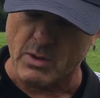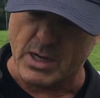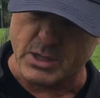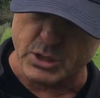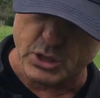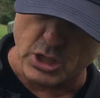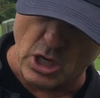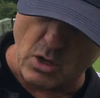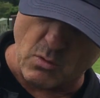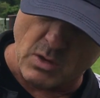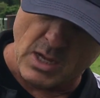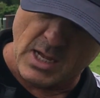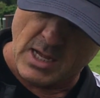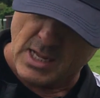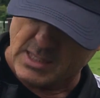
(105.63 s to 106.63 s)
right, so
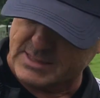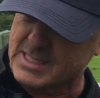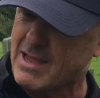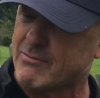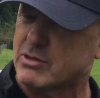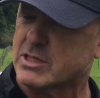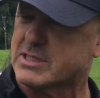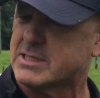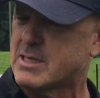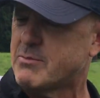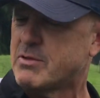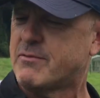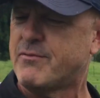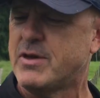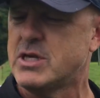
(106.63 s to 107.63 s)
let's have a look at some
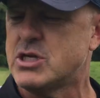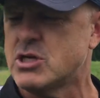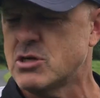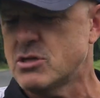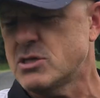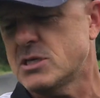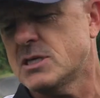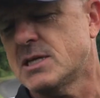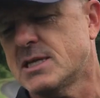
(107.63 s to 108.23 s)
of the features.